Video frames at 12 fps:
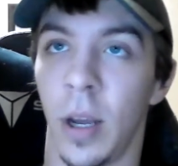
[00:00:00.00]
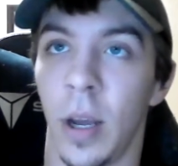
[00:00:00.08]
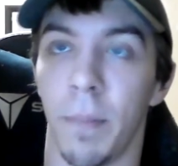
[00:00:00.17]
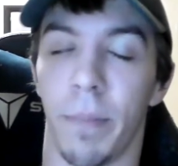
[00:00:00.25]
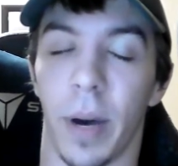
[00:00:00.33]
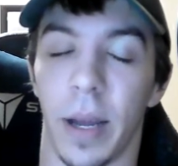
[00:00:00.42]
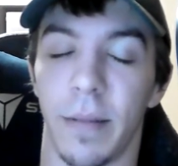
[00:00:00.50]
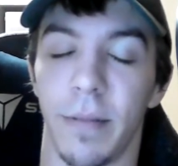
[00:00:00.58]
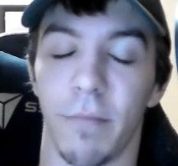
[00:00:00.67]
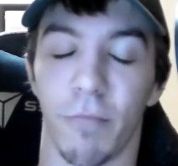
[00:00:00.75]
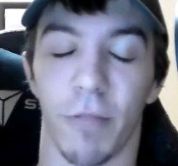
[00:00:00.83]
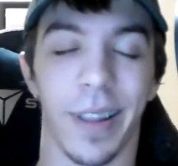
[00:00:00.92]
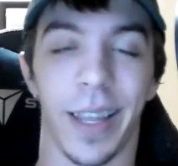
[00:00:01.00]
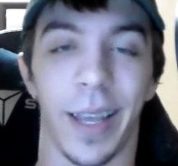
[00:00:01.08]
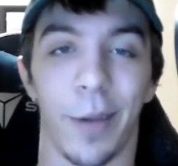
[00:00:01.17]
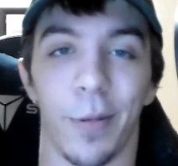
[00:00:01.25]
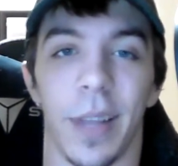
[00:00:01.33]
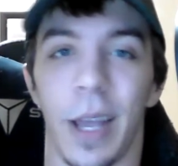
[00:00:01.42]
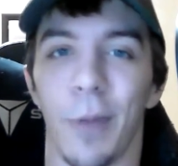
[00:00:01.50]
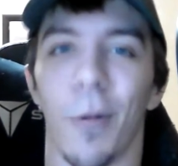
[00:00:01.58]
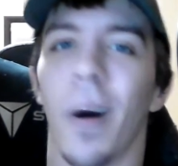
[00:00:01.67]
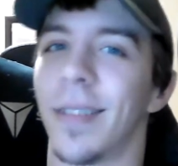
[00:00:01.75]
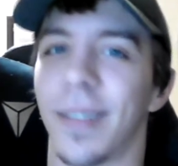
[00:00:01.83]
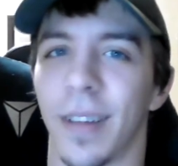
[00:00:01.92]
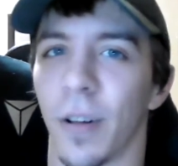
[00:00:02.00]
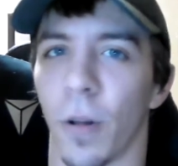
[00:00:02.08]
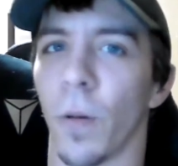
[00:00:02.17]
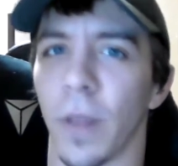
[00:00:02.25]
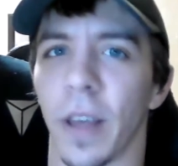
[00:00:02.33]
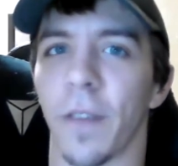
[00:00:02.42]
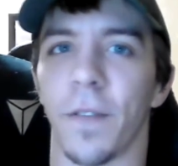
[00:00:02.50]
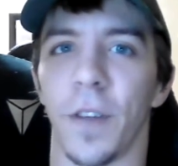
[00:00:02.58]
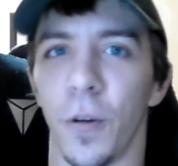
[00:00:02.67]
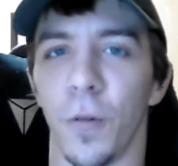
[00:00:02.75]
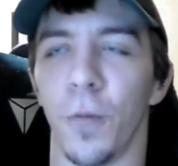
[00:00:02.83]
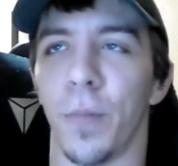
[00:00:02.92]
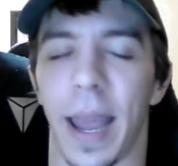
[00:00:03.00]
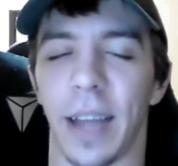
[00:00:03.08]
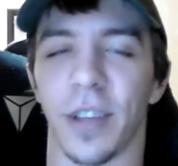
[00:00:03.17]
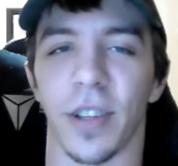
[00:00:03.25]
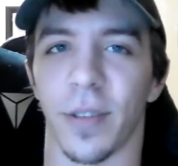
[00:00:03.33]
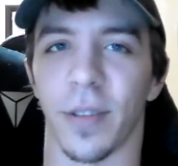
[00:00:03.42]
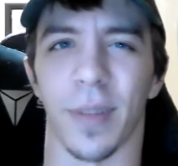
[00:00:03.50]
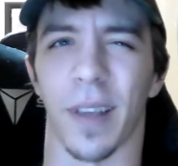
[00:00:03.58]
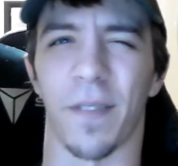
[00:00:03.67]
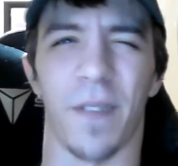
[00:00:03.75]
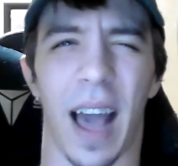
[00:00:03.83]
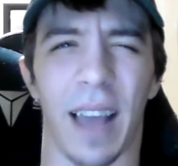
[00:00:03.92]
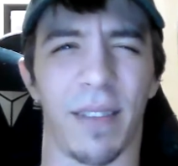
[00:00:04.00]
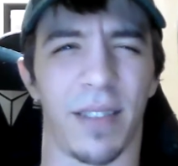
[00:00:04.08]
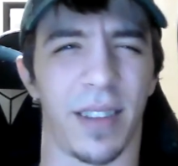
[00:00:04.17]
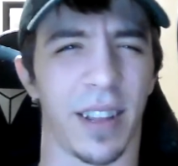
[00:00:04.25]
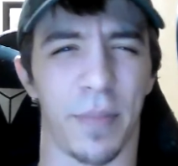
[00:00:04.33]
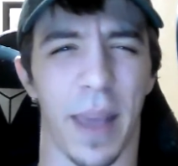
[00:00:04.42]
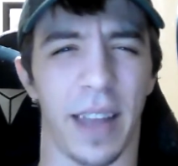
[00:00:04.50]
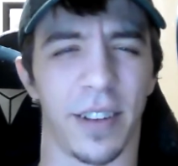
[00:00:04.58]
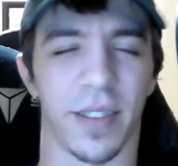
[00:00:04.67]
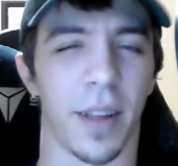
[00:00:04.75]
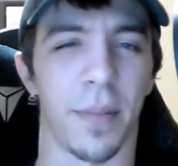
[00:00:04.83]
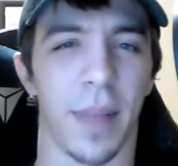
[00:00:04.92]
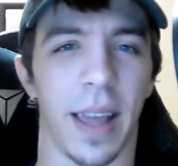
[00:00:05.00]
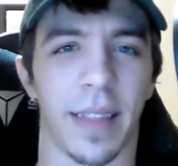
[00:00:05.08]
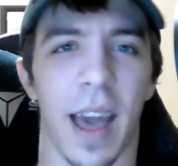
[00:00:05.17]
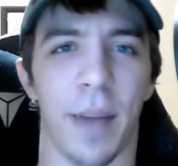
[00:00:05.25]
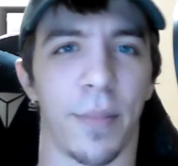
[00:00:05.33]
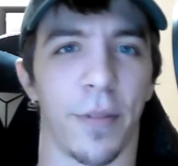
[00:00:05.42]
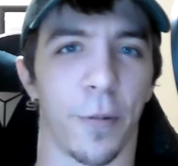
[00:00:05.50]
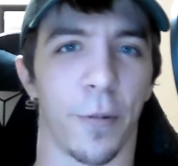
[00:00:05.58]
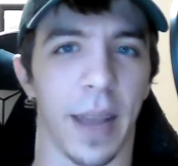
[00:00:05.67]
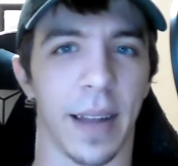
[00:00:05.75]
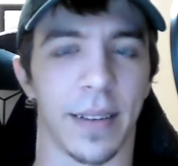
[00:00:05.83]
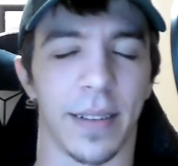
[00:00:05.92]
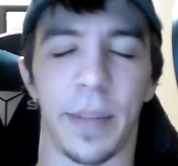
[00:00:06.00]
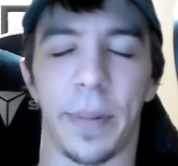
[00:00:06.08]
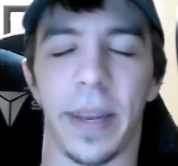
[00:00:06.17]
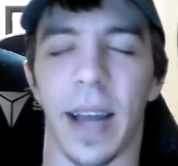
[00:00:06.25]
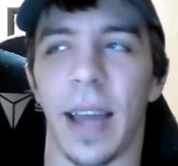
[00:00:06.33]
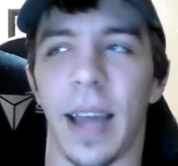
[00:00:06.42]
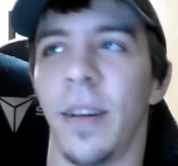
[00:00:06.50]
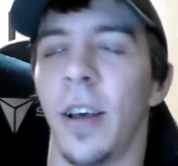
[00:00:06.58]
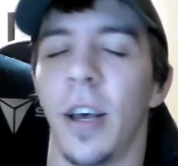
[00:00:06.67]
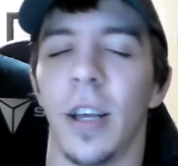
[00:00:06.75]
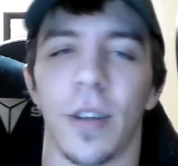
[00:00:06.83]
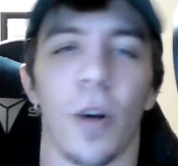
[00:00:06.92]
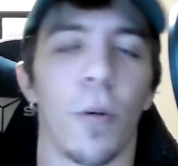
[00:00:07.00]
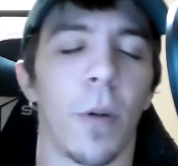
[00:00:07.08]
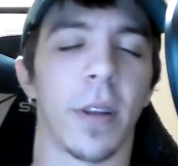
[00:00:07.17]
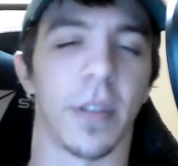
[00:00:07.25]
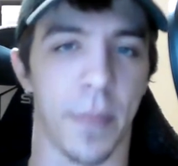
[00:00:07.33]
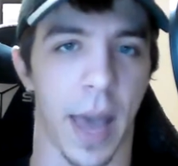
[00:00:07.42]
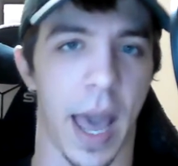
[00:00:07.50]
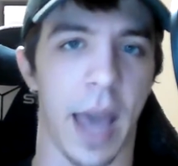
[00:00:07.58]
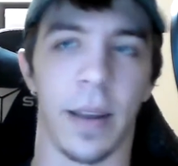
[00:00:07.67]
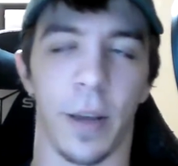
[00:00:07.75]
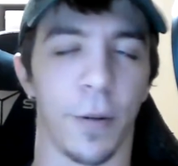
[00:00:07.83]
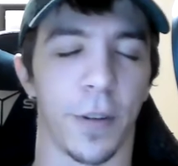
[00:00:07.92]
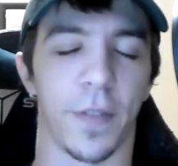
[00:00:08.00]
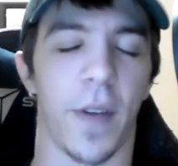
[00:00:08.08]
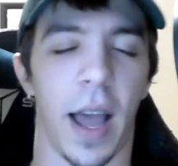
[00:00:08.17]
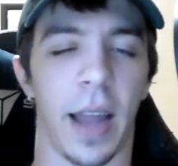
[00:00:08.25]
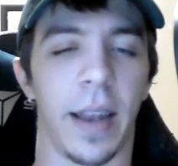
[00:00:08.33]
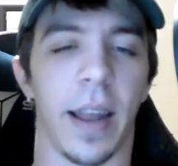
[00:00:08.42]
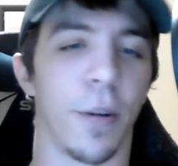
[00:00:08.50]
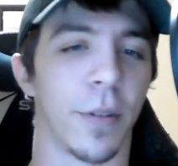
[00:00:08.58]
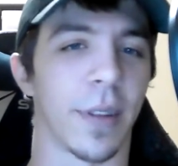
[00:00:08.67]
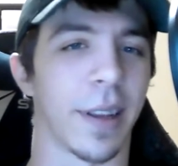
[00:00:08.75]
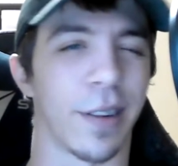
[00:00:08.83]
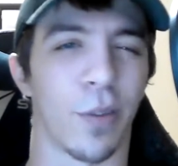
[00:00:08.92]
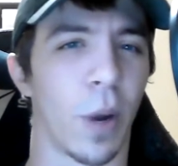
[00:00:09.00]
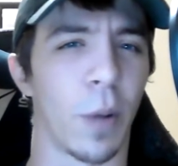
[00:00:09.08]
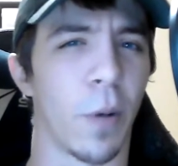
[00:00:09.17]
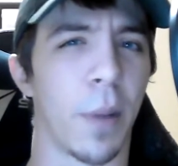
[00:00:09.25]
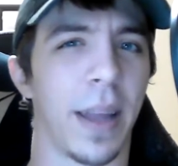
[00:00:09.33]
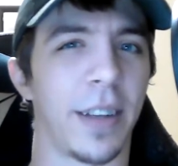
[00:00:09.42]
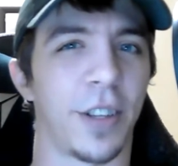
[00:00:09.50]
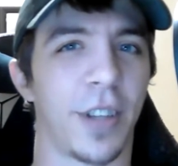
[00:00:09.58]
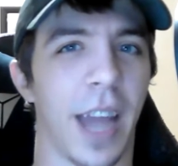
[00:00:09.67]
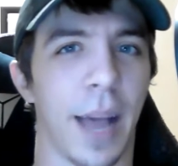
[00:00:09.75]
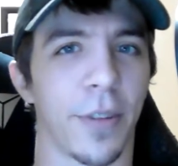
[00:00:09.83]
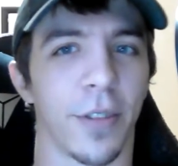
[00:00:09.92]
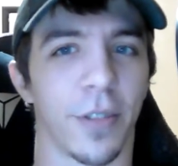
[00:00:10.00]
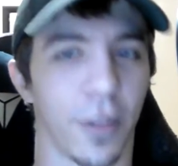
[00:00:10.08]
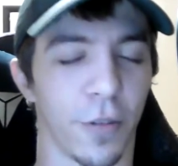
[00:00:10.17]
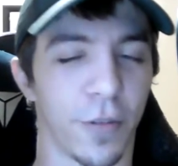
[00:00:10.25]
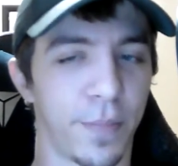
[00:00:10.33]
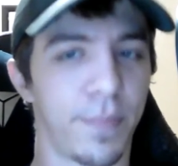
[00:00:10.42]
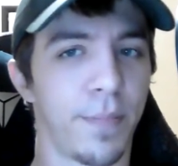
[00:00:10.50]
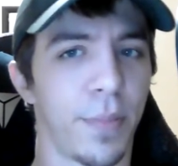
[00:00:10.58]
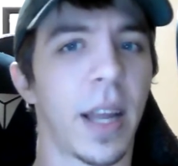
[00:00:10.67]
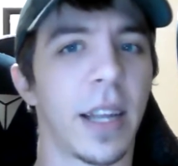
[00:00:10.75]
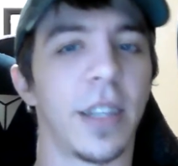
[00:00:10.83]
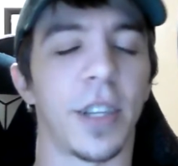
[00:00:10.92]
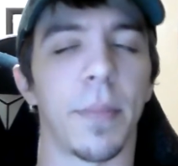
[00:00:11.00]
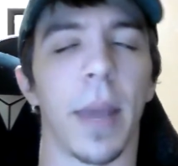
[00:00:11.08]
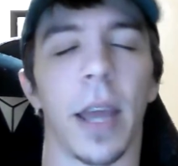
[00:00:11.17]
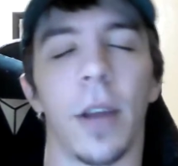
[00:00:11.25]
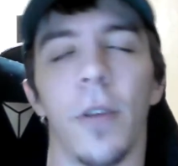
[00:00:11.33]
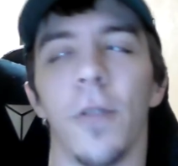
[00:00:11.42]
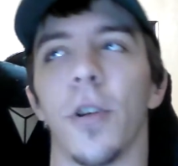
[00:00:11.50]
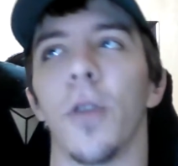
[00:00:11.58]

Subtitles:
But really, it was still only a few pages. It was like 5-6 pages, something like that, before we got to CP9. So it wasn't bad. It was fine. And it was like a 21-page chapter. So there's plenty Jinbei and Who's Who.